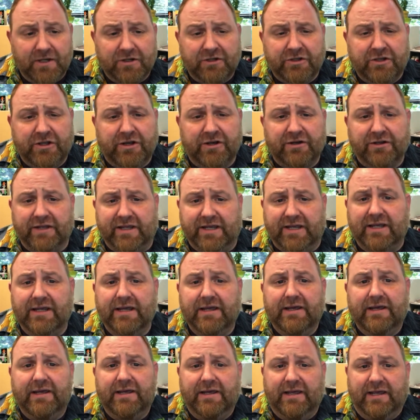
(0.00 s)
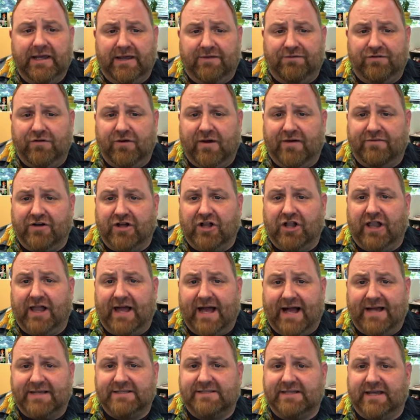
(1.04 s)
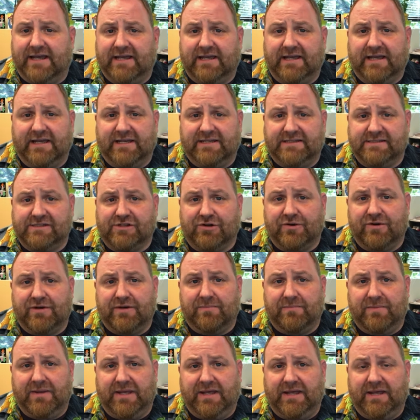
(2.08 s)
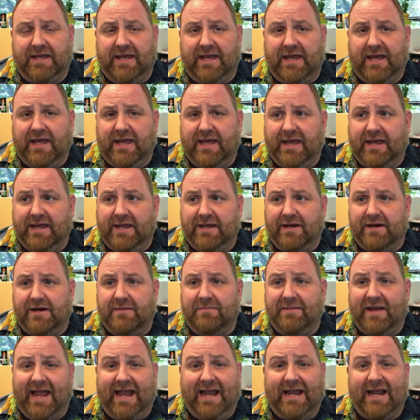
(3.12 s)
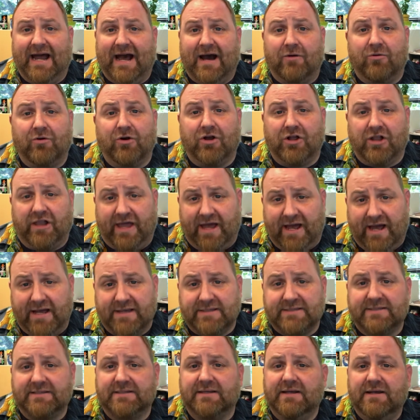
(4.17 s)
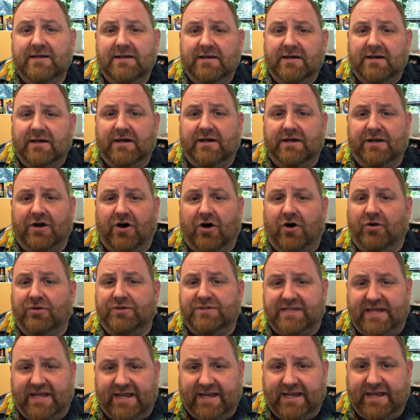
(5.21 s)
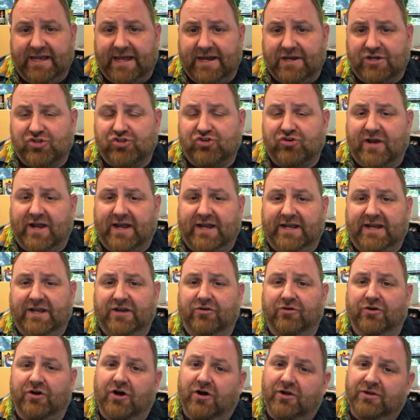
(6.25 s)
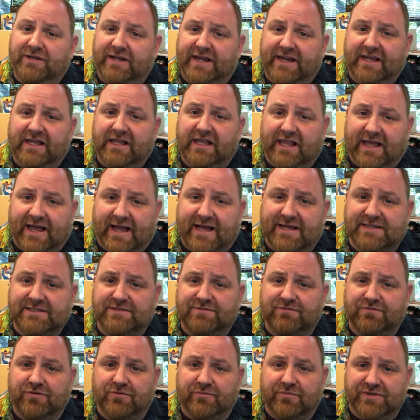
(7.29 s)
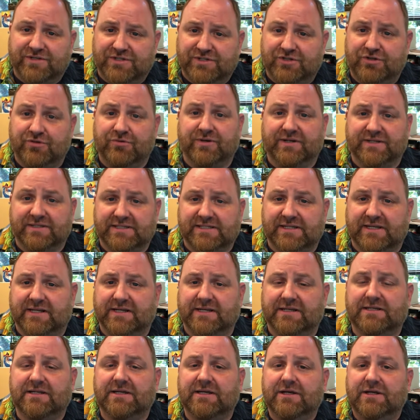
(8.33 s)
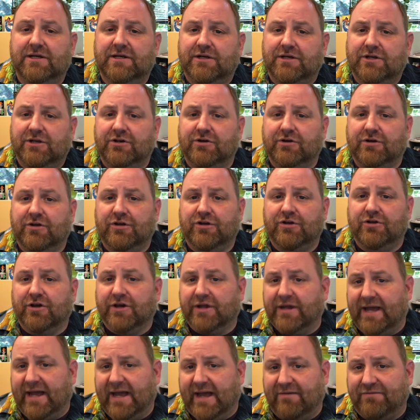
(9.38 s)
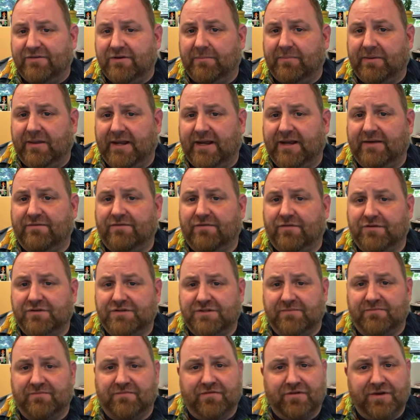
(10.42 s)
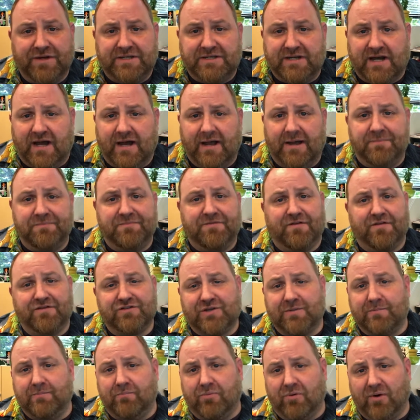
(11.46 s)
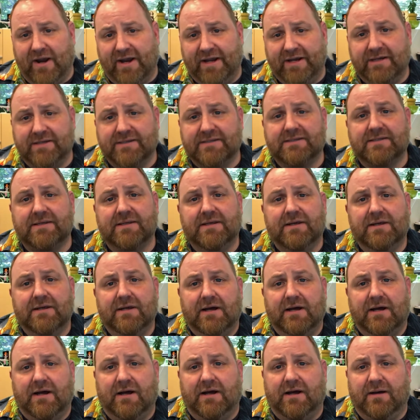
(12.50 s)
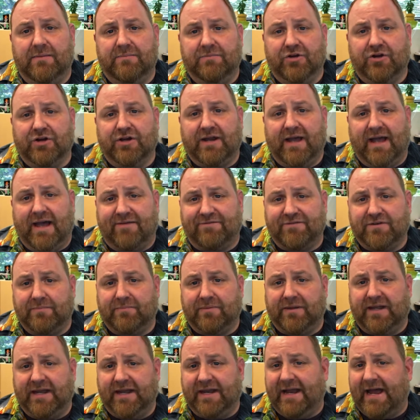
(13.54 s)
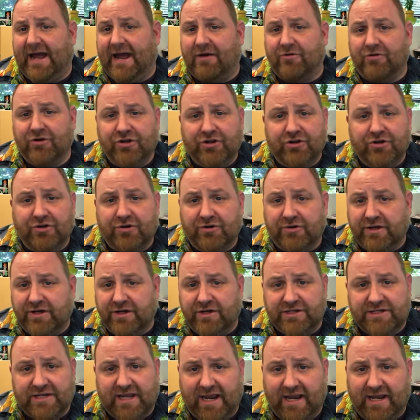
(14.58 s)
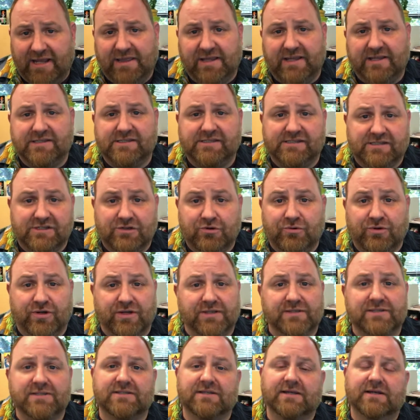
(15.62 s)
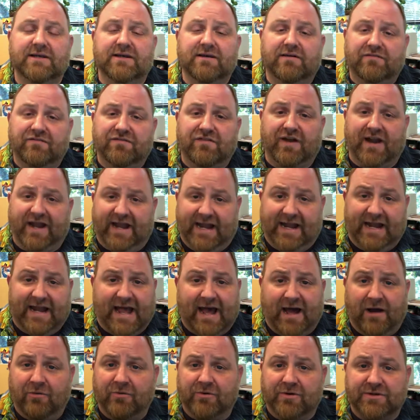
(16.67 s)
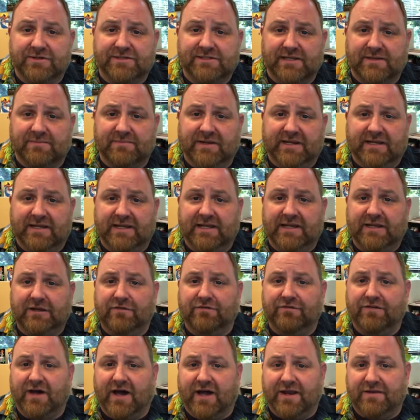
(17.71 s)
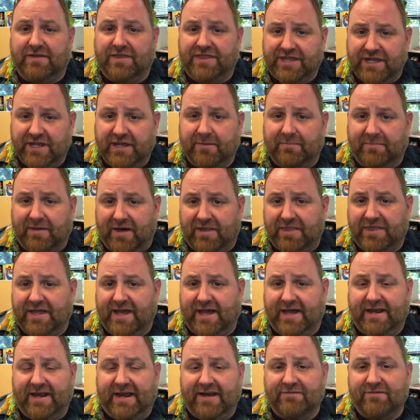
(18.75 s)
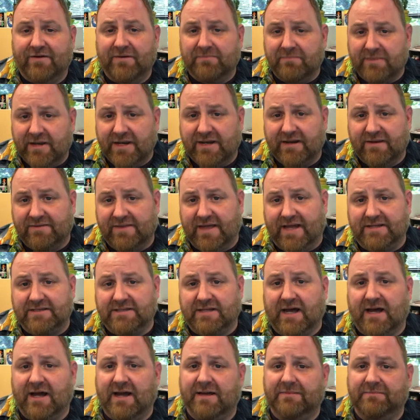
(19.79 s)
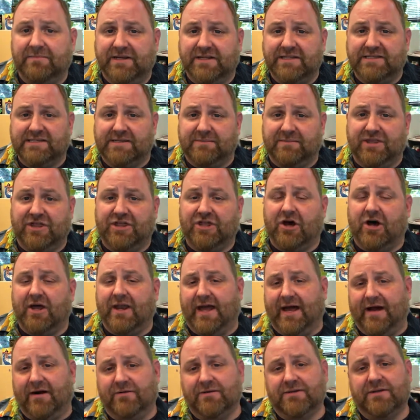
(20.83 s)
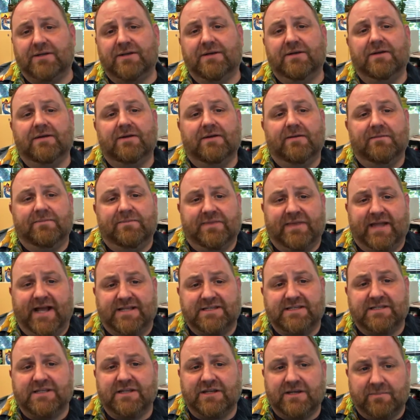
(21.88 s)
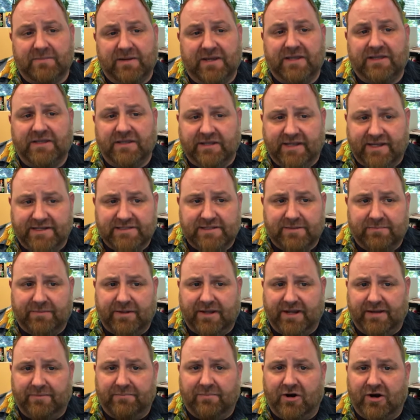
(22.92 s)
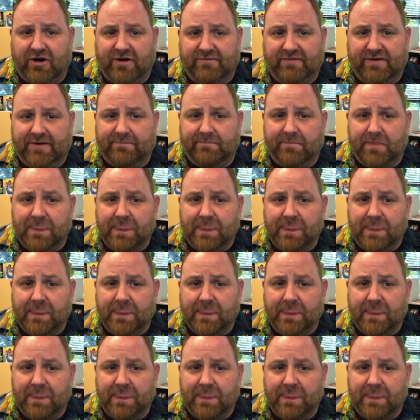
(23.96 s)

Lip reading: Clearly, if you have a class like it's going to be a 8-hour class, an all-day kind of training, or an all-day class with students in it, you're going to have to plan for some free time, for some breaks. You're going to have to plan how are you going to entertain these students for 8 hours. I mean, you've got to think about that. Every minute of that time needs to be thought out. And that's going to be in the lesson plan part of it.